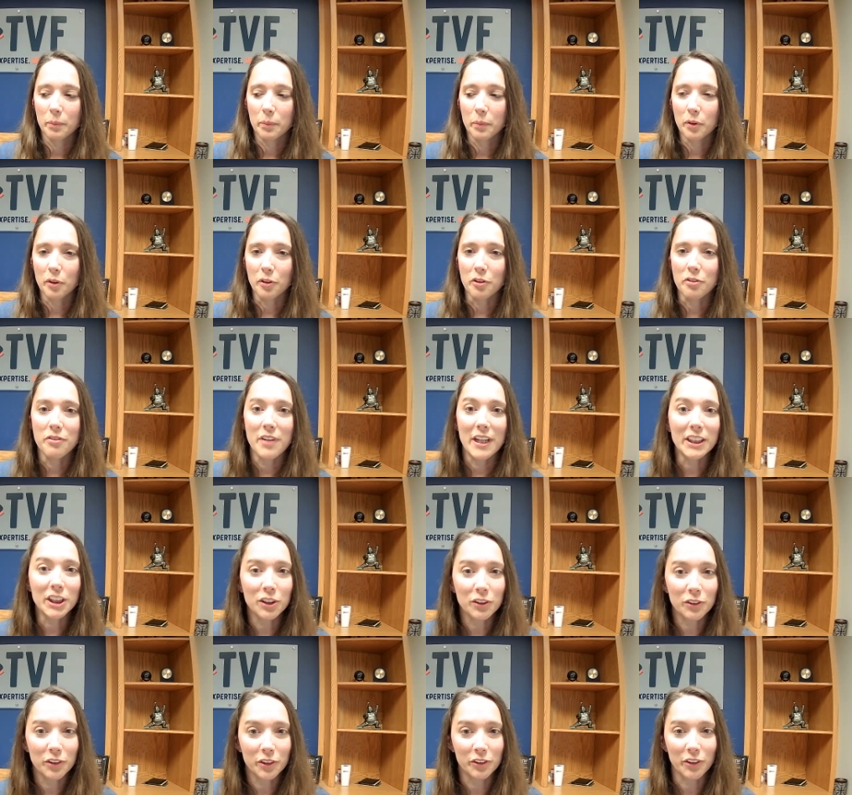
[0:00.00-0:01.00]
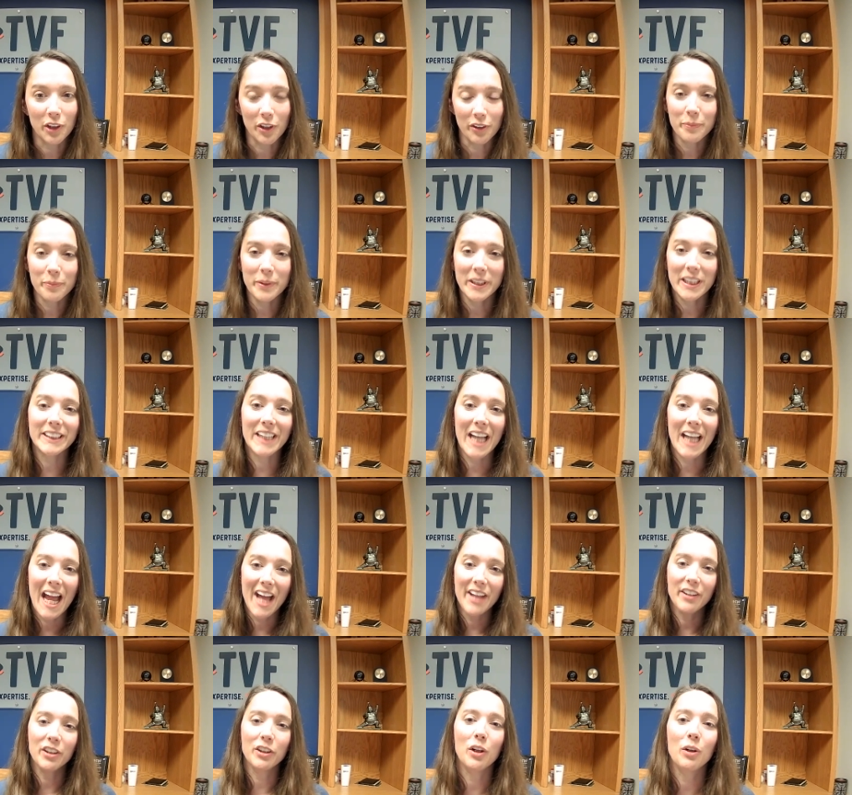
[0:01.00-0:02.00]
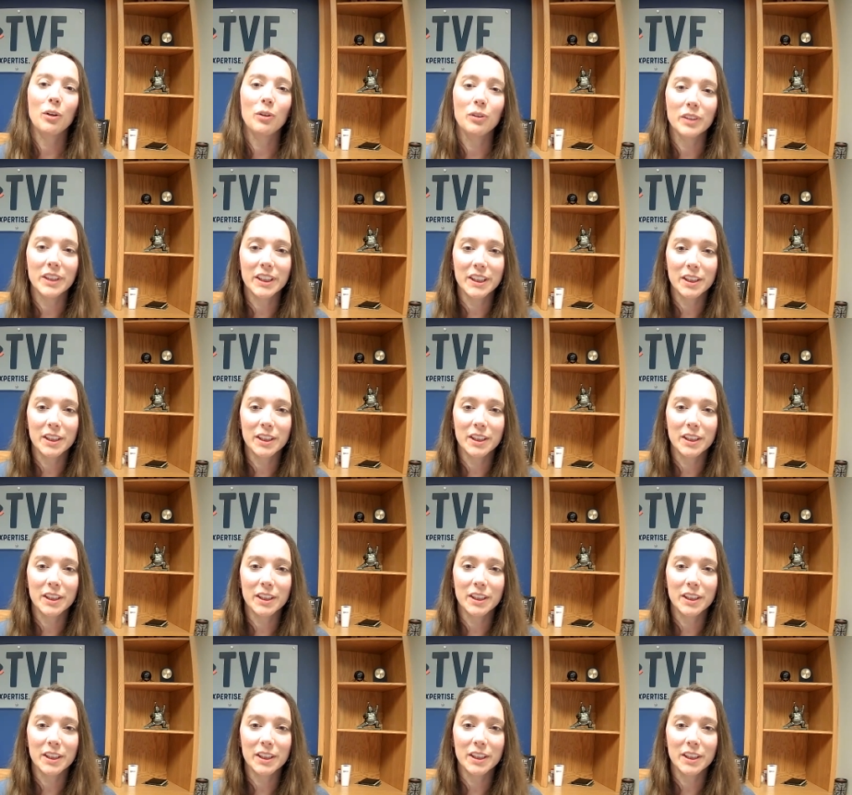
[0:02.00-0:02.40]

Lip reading: professional growth because I had goals